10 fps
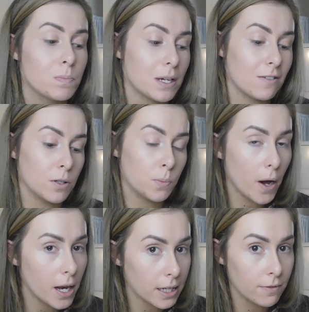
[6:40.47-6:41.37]
but if you
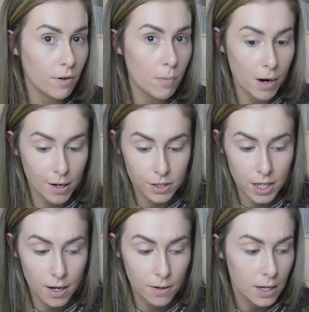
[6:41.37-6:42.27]
were looking for a brow
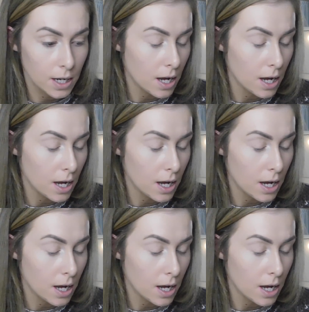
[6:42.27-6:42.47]
gel,